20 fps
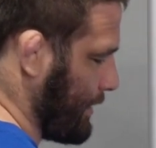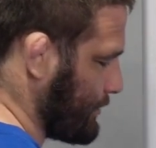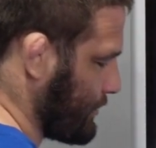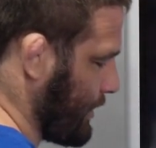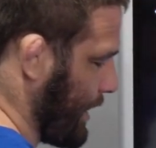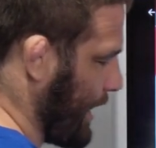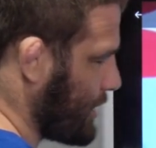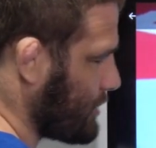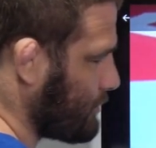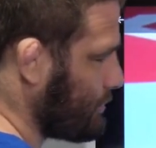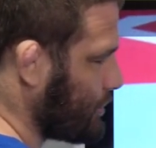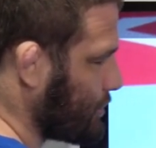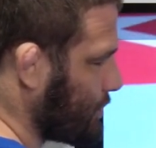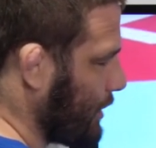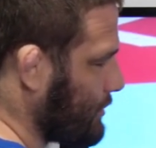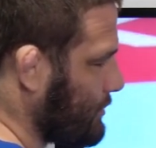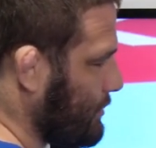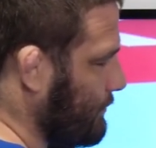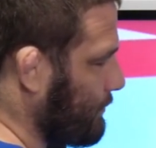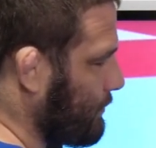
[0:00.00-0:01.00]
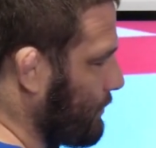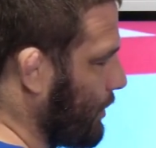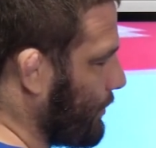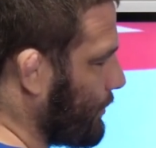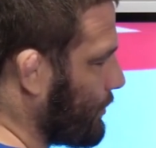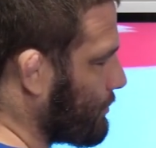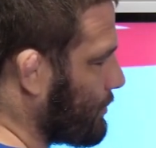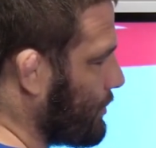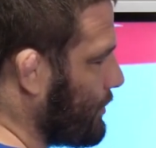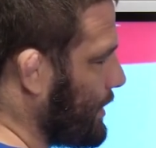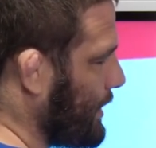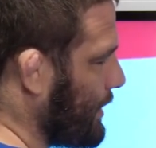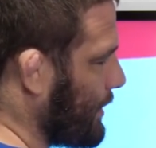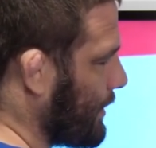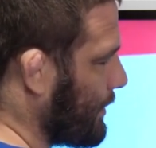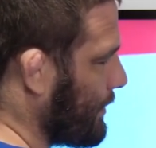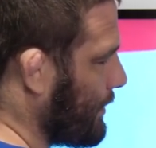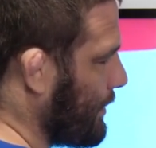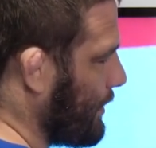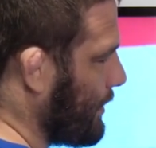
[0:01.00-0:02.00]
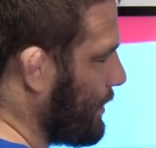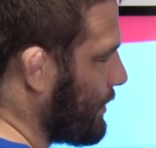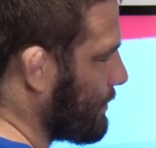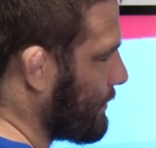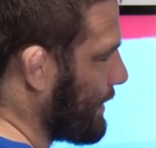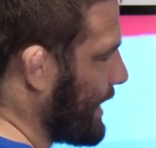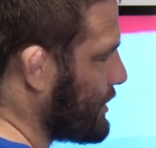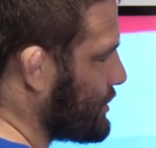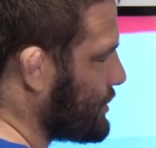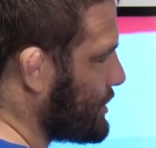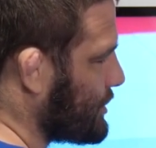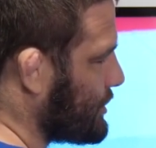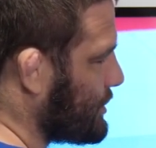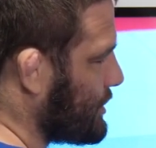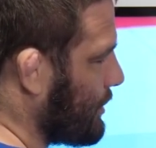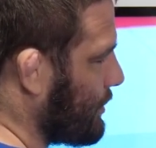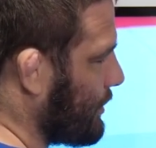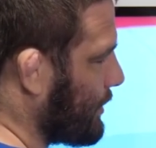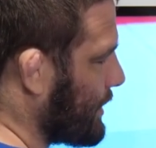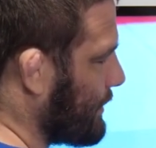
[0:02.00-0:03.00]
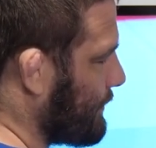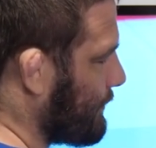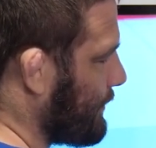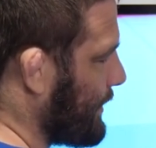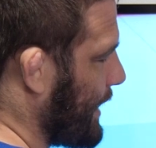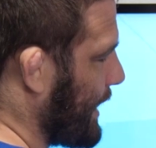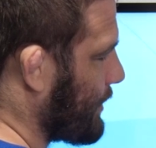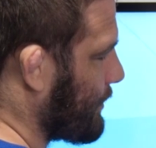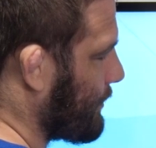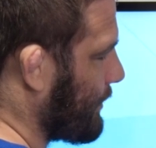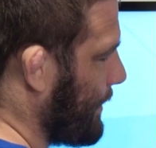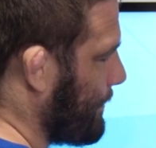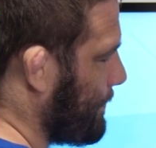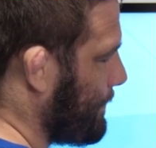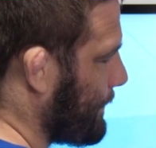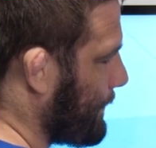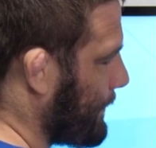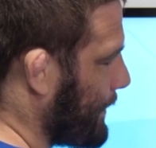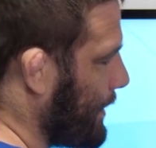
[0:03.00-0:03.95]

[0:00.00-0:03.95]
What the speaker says: So as we start to flow through here, right, she's still looking for that grip.